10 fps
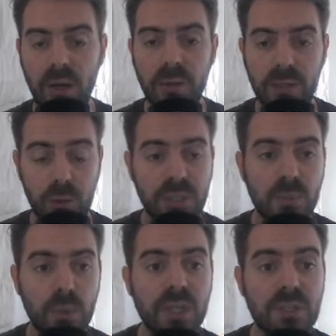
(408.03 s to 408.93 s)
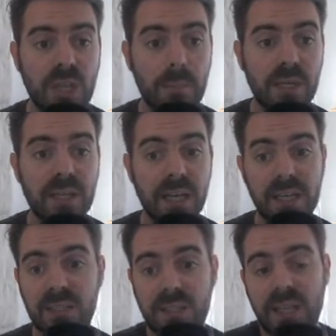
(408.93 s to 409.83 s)
Chris Wood is somebody
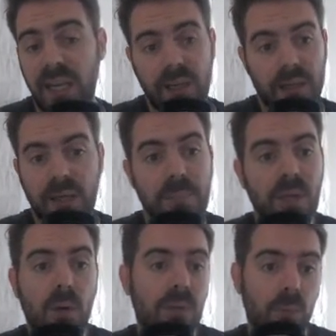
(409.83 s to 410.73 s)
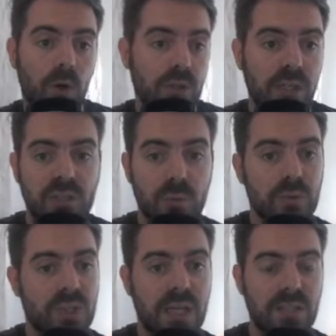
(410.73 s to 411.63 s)
that can be on my watch list all
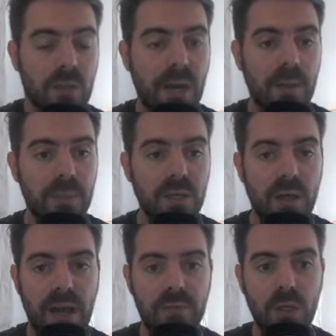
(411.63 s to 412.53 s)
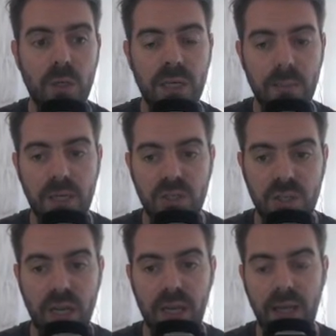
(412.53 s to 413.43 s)
season. I'm happy to have a look at him each
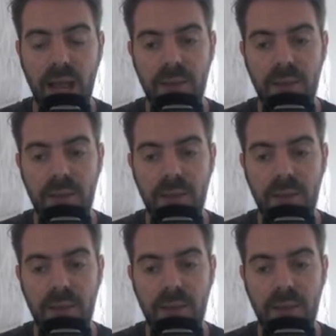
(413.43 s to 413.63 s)
year.